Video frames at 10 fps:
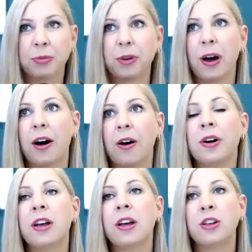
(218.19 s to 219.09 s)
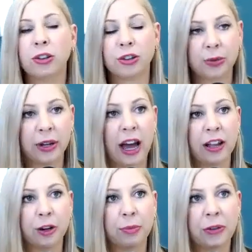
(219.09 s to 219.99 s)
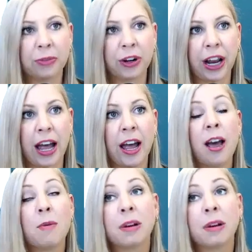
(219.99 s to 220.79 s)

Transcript: you out, you're doing that in your buffer day.